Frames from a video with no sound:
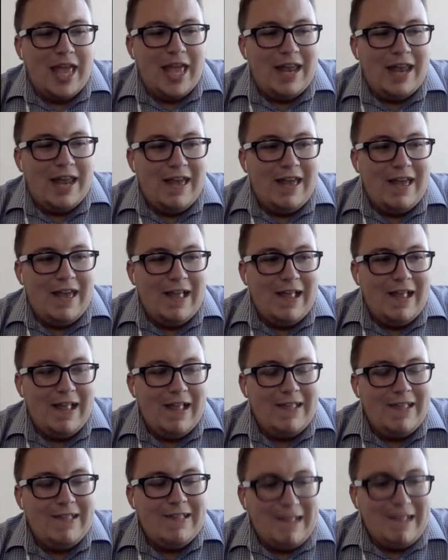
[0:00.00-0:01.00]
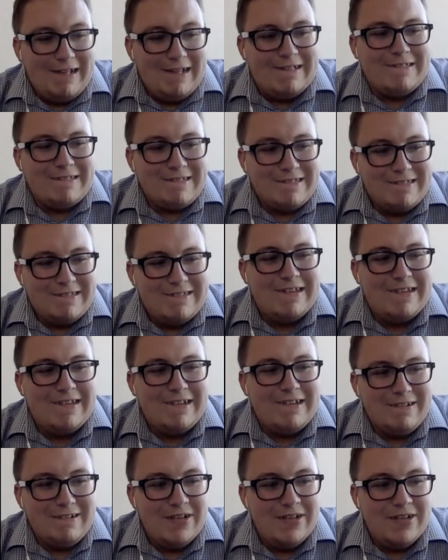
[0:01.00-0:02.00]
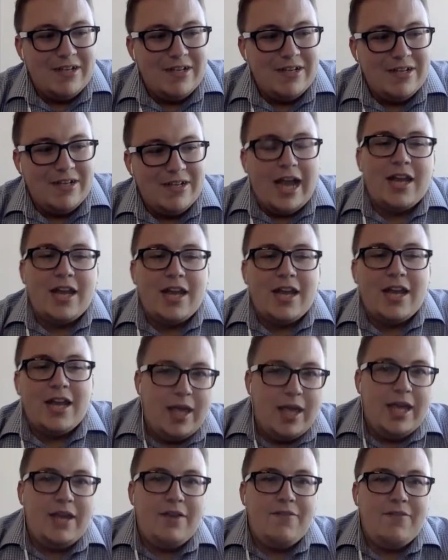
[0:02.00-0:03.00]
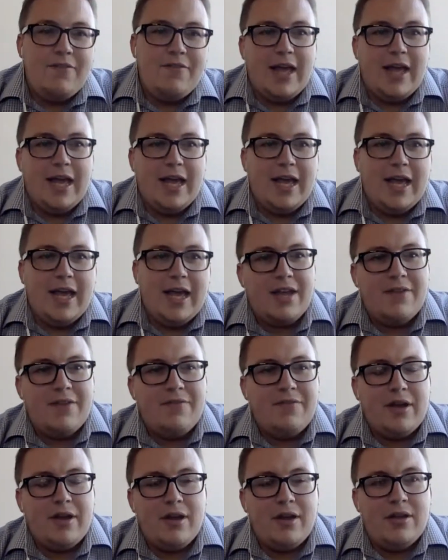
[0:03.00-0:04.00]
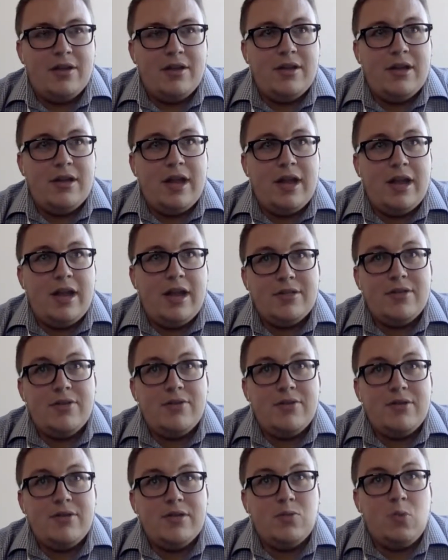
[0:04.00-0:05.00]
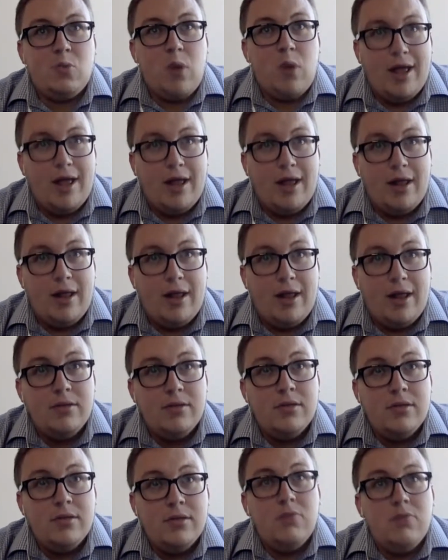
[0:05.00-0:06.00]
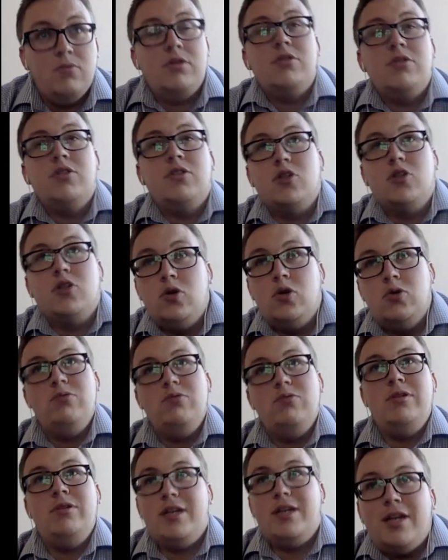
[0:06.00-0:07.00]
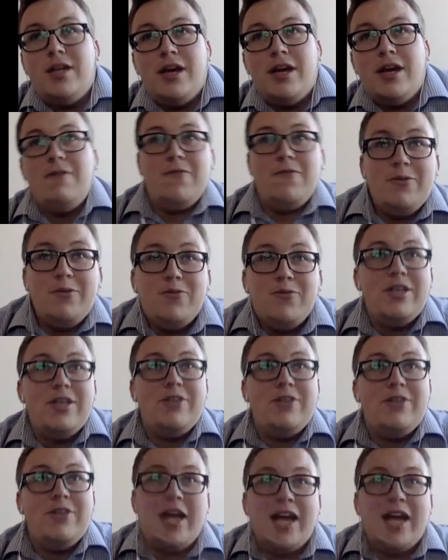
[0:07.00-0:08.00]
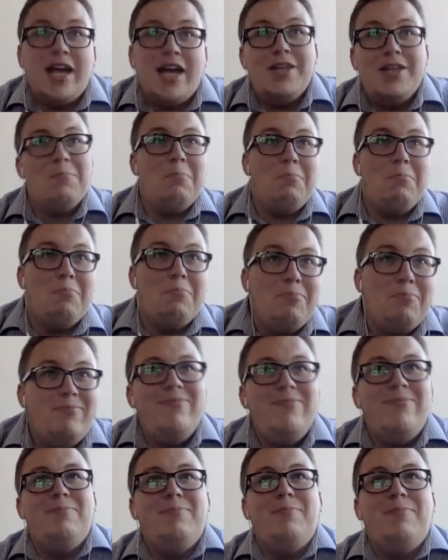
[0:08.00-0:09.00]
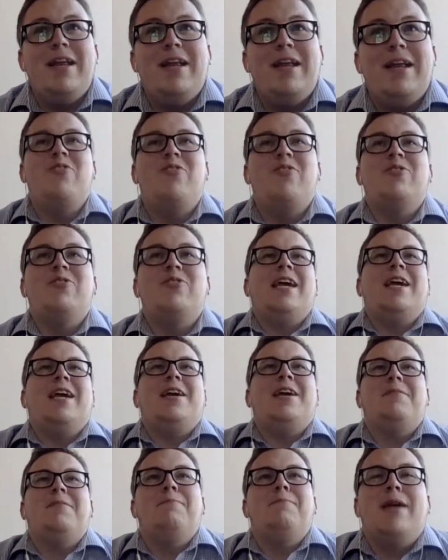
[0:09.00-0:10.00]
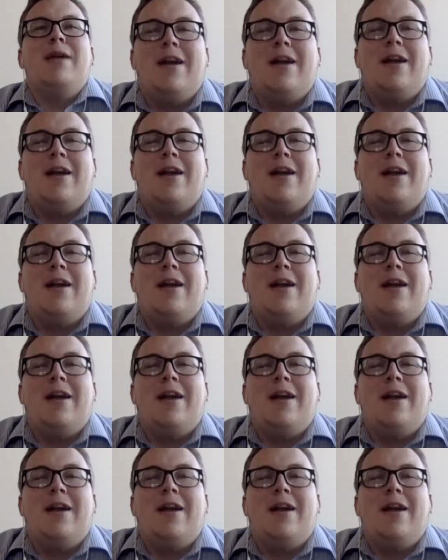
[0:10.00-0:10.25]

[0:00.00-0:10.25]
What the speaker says: Yeah, so I got to play in Flagstaff, Arizona as well, which is cool, you know, nice. But of course, it can't compare.